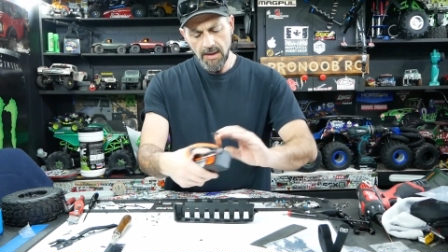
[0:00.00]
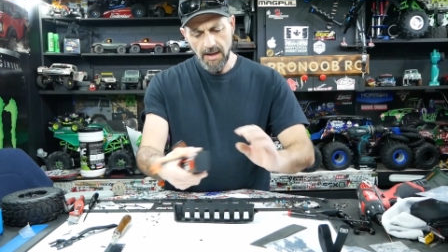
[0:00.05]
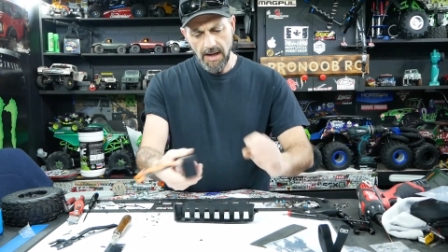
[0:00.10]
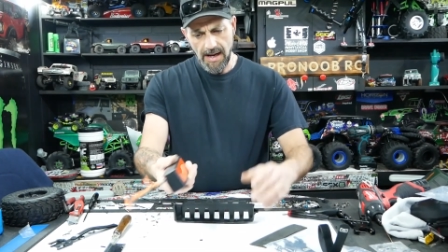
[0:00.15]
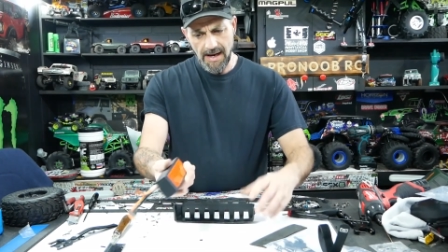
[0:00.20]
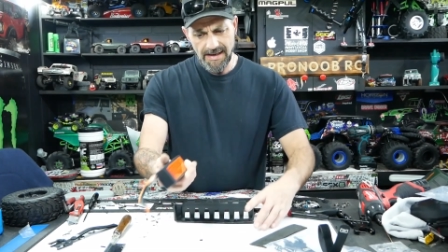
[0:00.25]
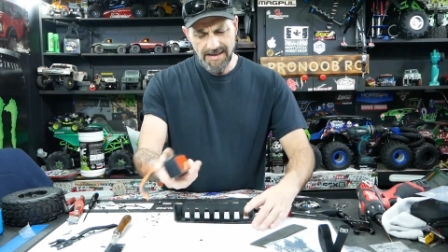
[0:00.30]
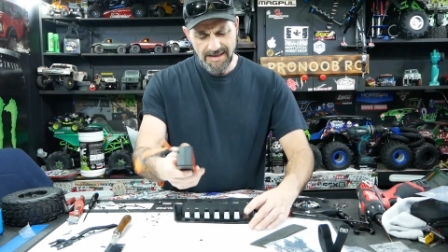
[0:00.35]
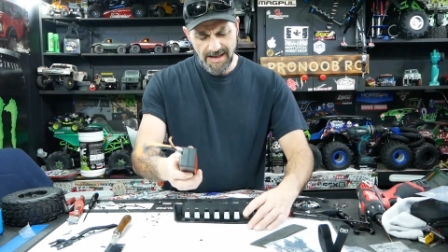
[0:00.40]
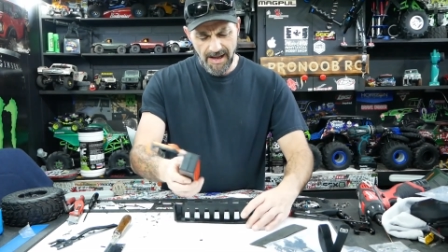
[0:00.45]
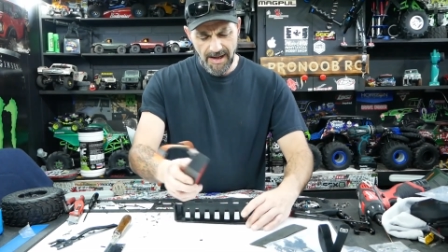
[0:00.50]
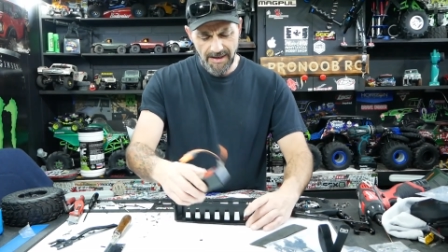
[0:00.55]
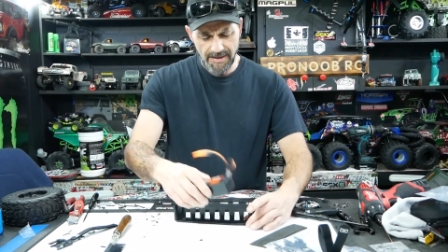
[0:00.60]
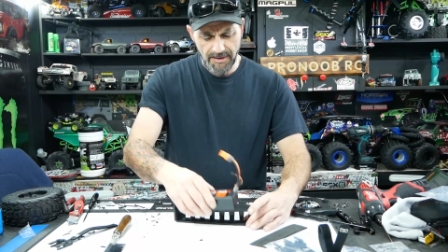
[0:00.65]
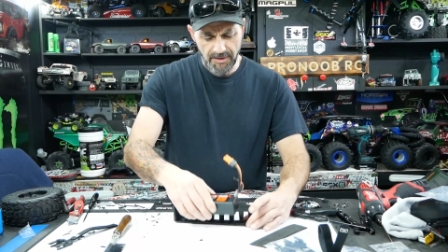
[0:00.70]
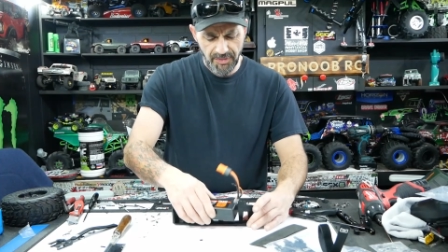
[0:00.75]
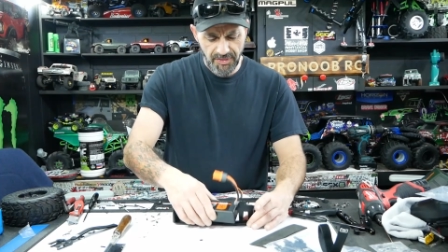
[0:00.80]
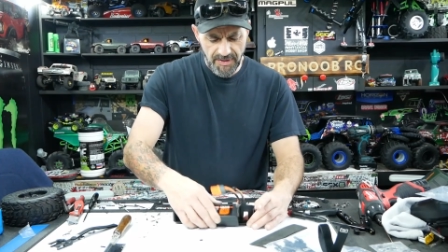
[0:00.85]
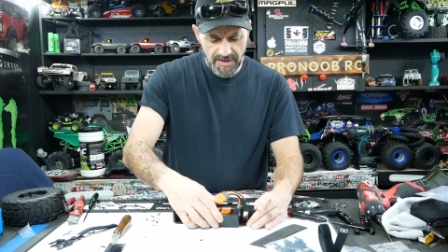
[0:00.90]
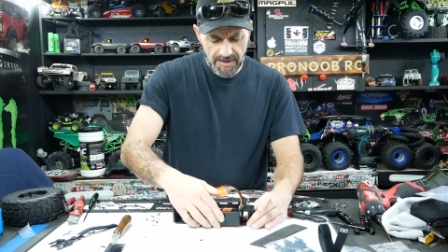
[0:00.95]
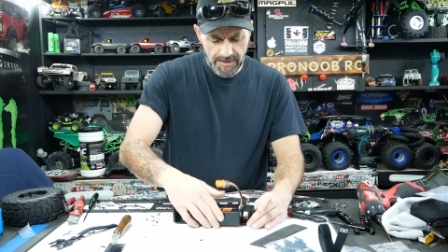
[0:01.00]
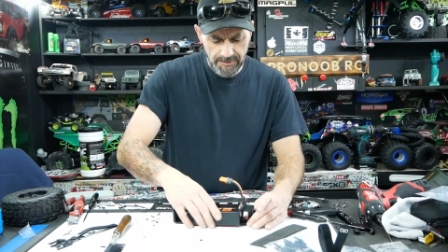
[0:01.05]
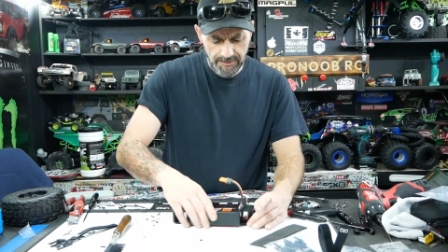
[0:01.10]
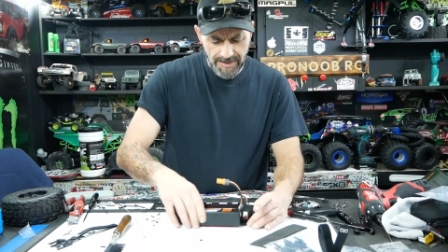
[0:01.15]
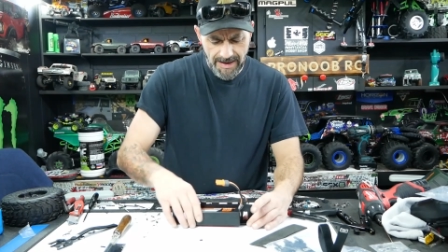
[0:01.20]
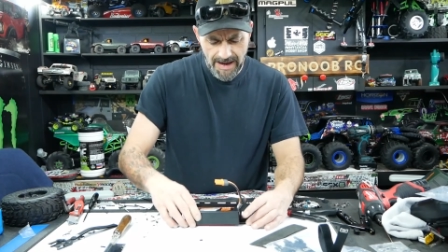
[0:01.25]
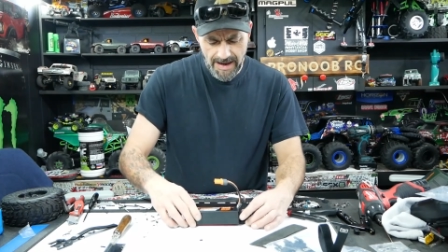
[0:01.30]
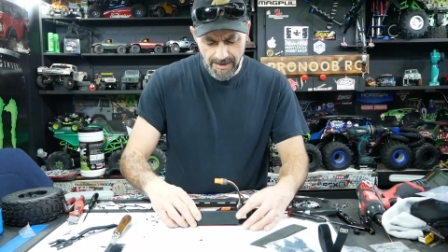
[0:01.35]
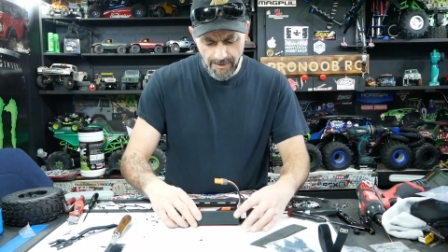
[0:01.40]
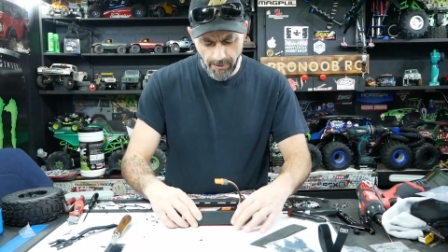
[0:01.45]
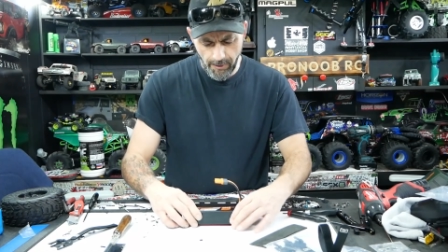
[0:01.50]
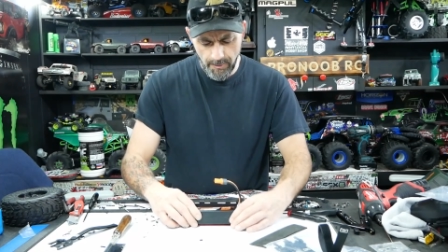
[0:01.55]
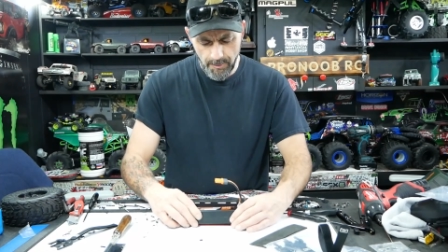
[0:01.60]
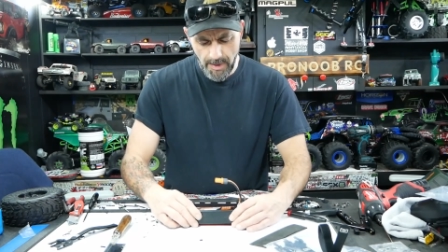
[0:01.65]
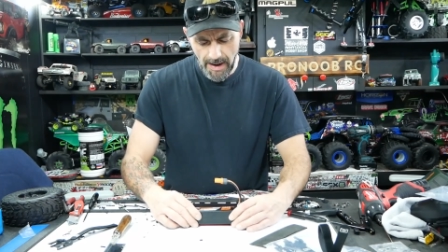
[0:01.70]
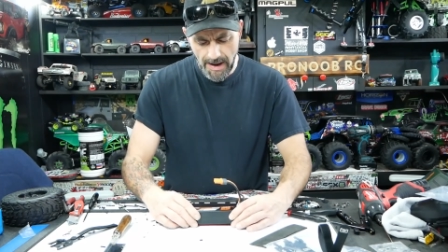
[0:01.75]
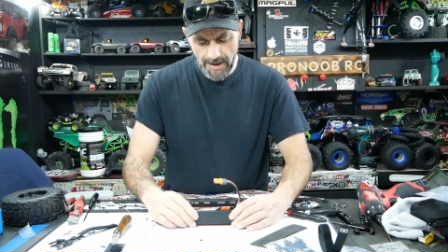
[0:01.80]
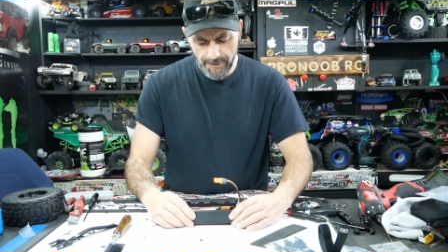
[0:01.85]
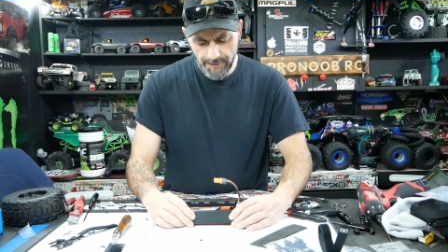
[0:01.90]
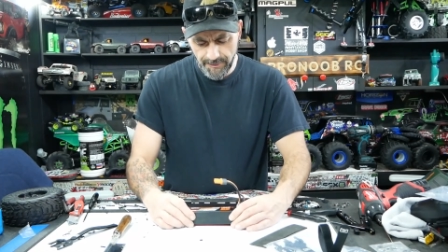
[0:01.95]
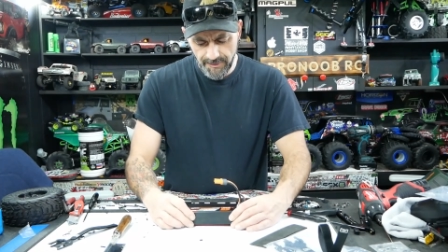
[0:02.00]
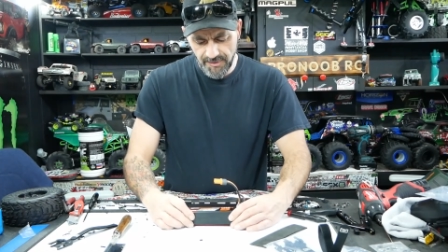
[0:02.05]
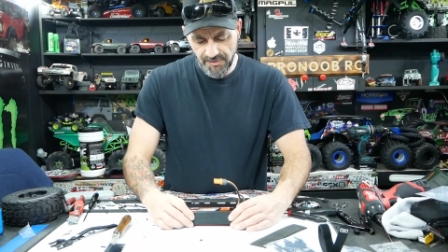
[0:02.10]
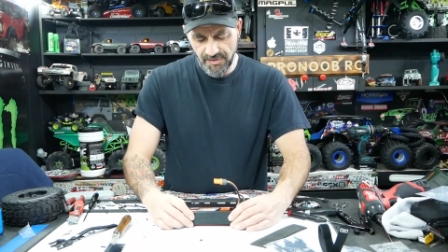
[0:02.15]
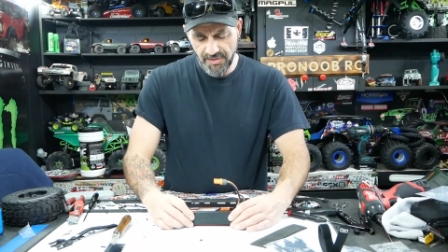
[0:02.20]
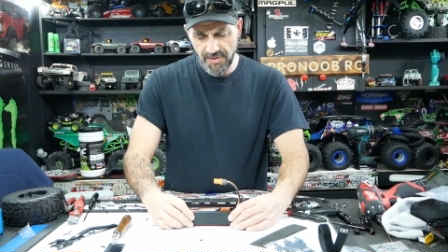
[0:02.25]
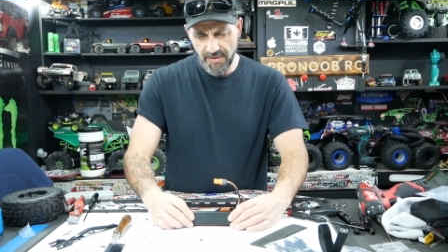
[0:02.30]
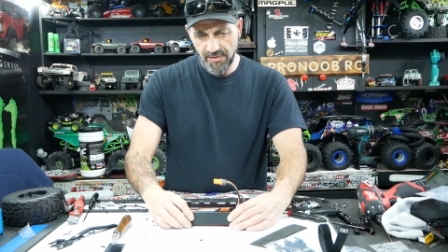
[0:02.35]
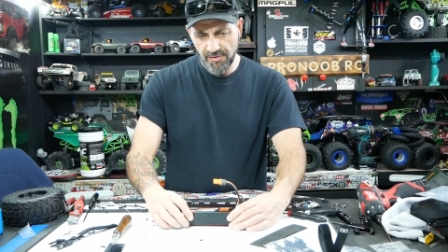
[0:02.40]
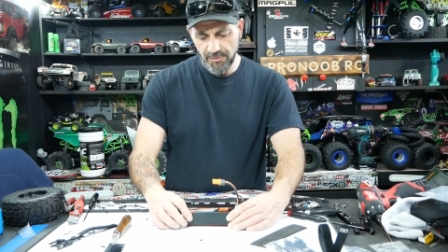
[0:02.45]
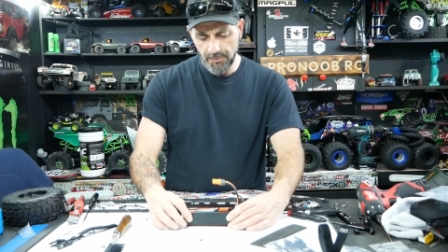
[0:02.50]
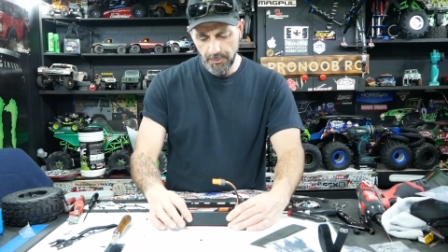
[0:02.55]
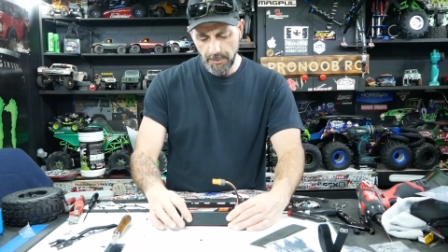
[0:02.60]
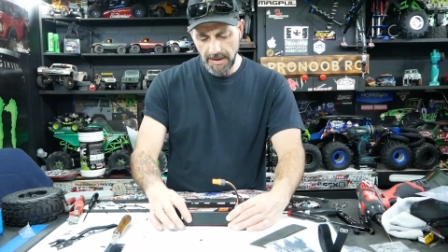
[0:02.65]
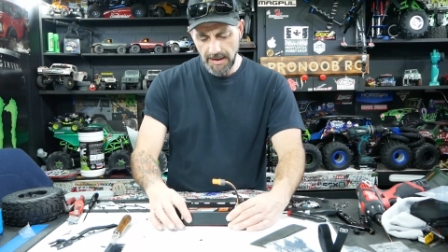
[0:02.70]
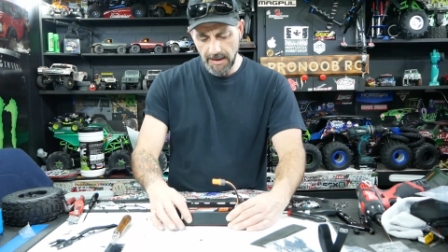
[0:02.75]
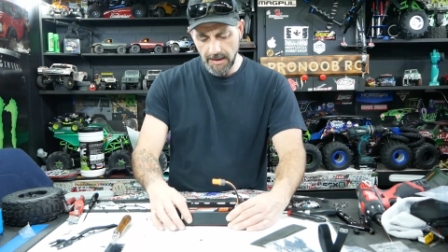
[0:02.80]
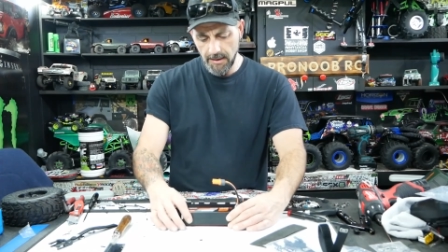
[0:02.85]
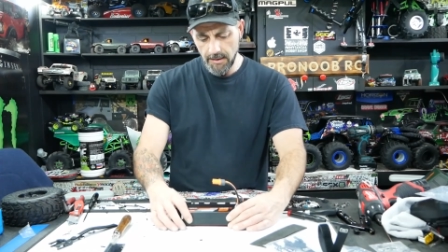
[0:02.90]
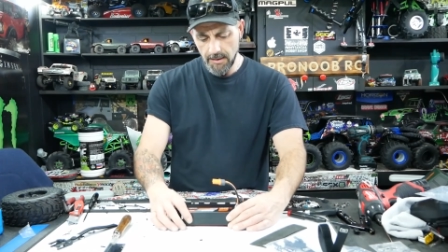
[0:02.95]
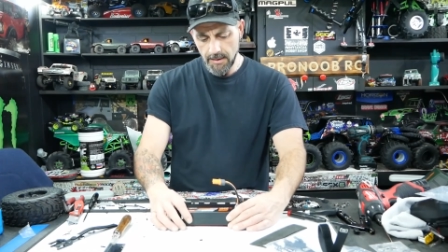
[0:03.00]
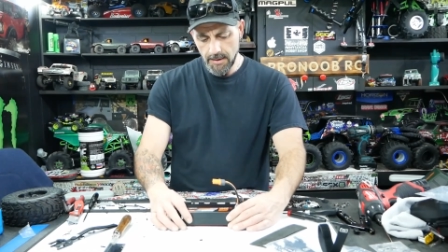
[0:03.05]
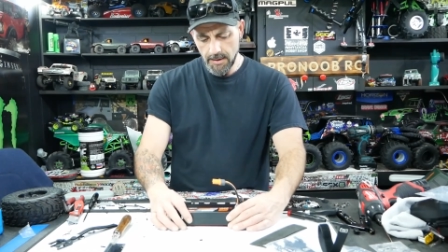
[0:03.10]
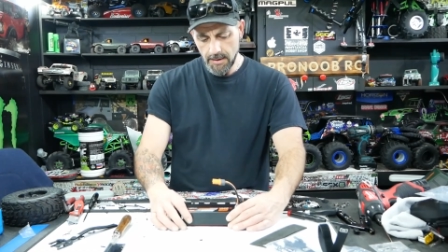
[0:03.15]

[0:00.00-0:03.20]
I kind of think laying our batteries this way